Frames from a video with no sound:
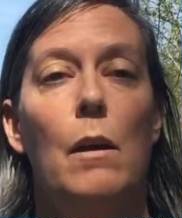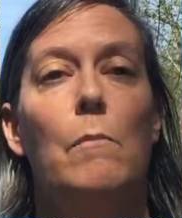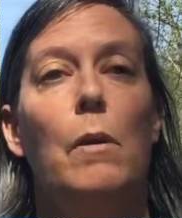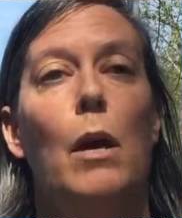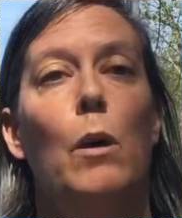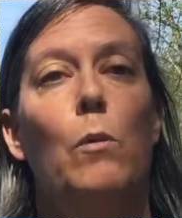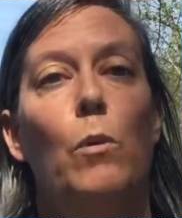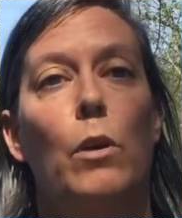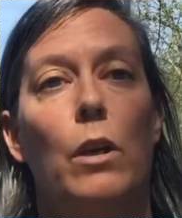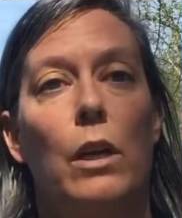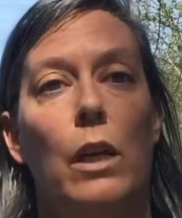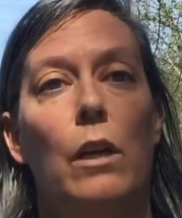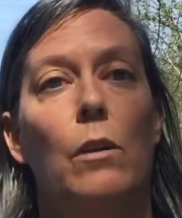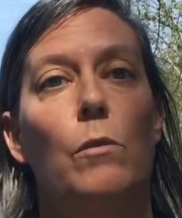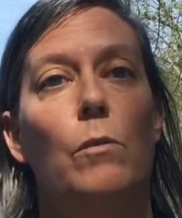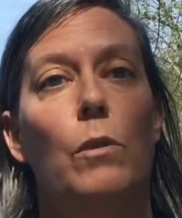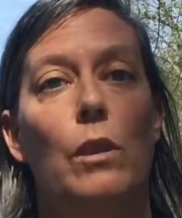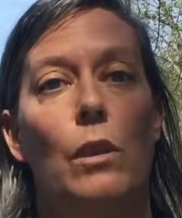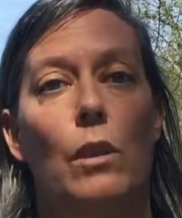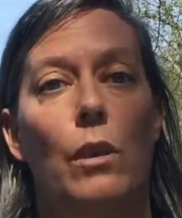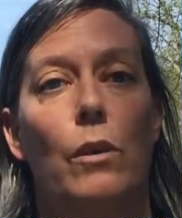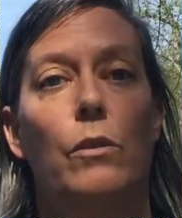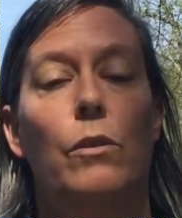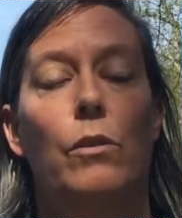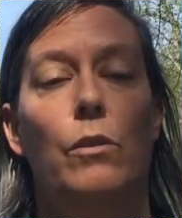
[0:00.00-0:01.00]
by working with
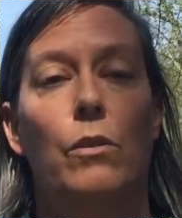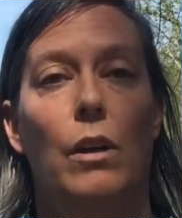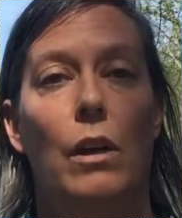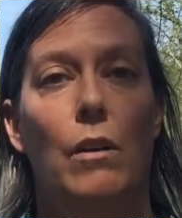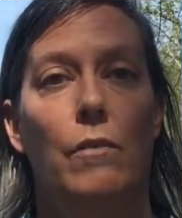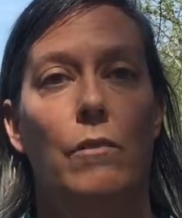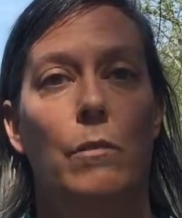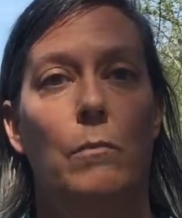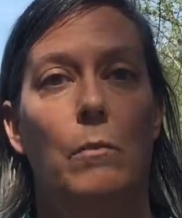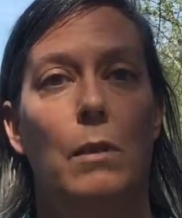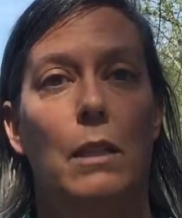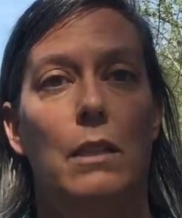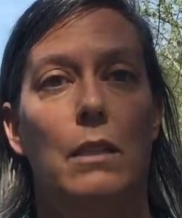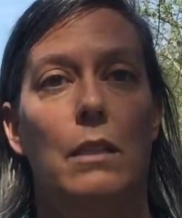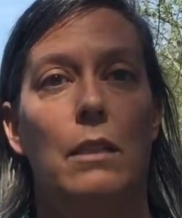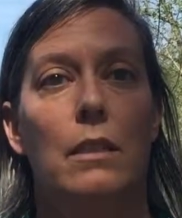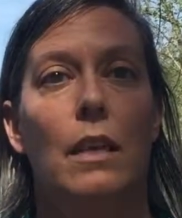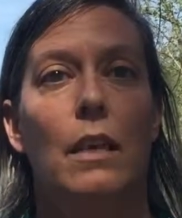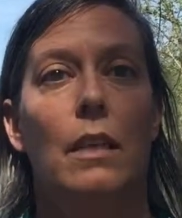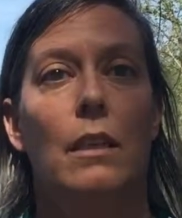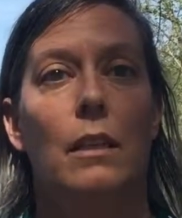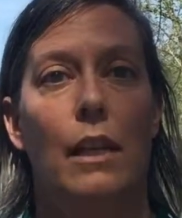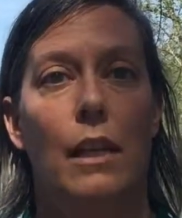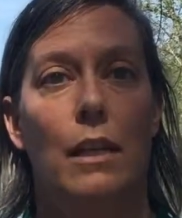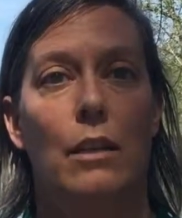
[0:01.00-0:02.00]
local governments
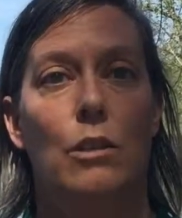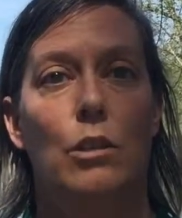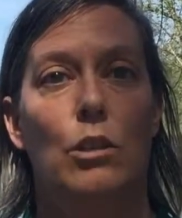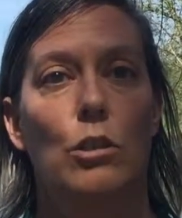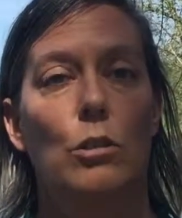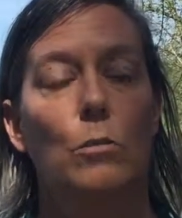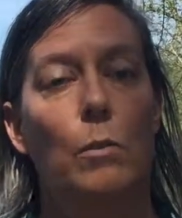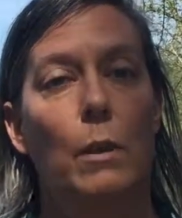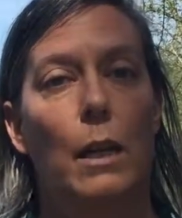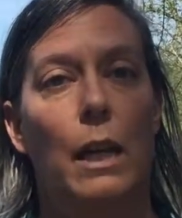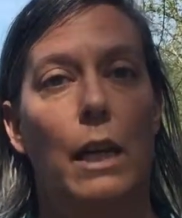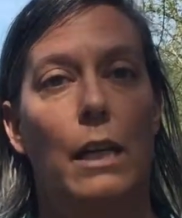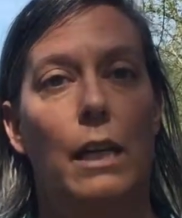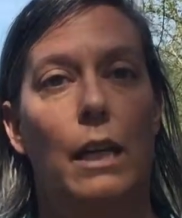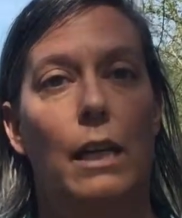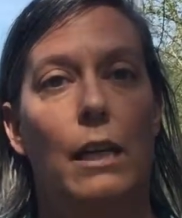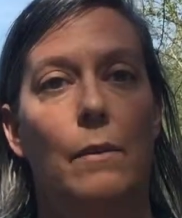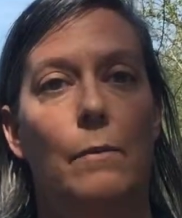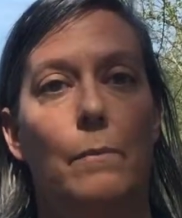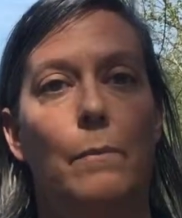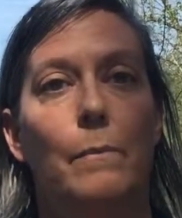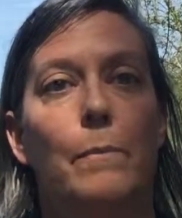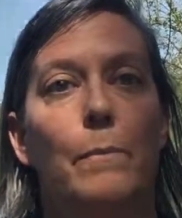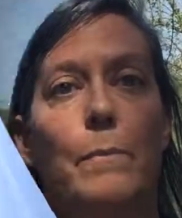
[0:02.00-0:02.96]
in land use planning.